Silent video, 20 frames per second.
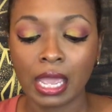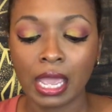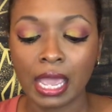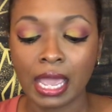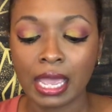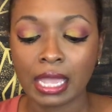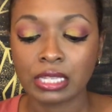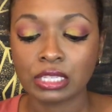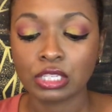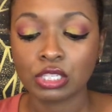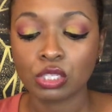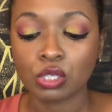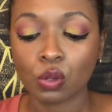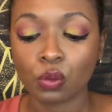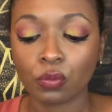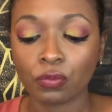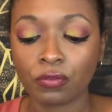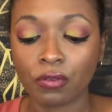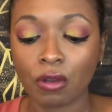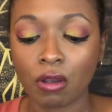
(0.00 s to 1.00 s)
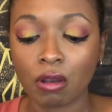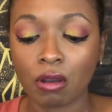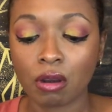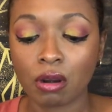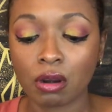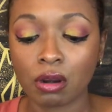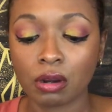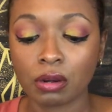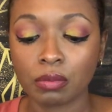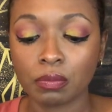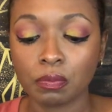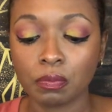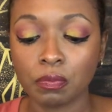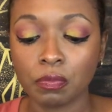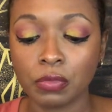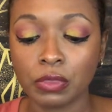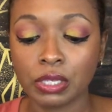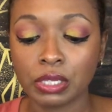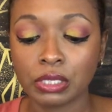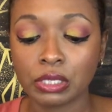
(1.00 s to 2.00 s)
And so far,
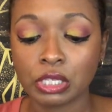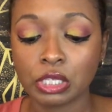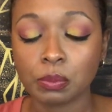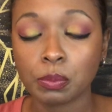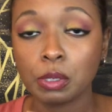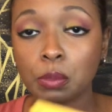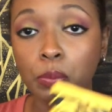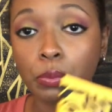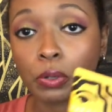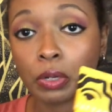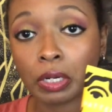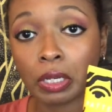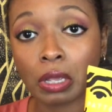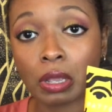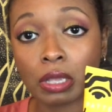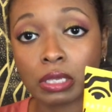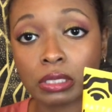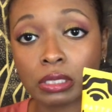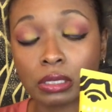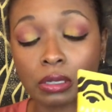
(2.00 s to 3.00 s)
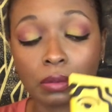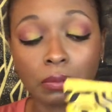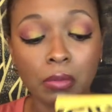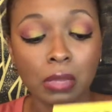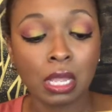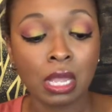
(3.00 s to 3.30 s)
this has been pretty awesome.